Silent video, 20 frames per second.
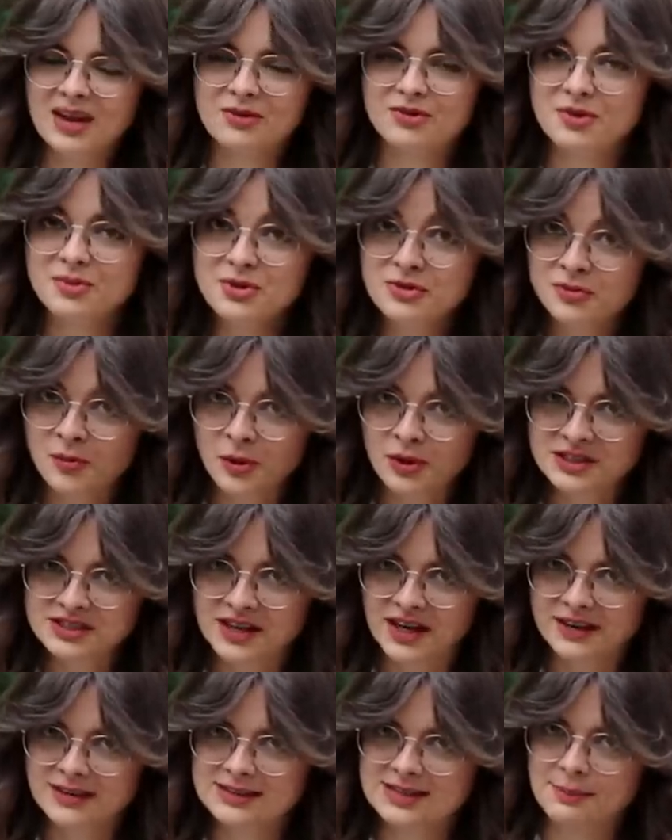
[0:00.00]
remove more
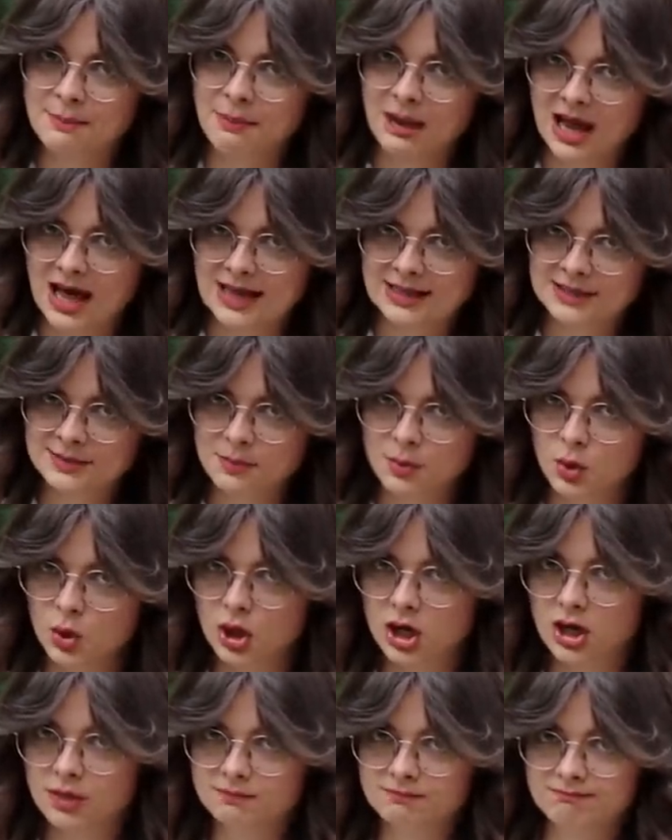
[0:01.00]
tiles and plant
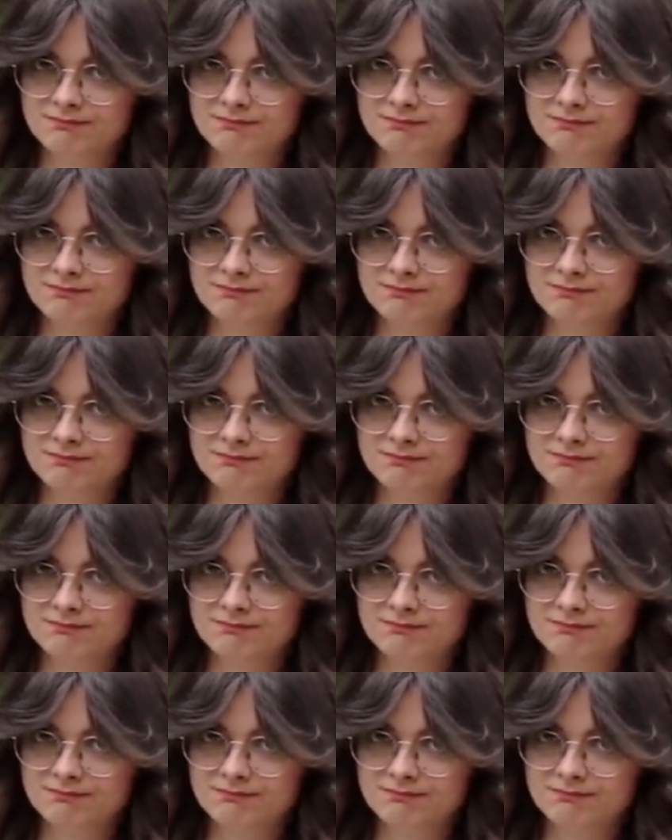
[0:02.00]
more,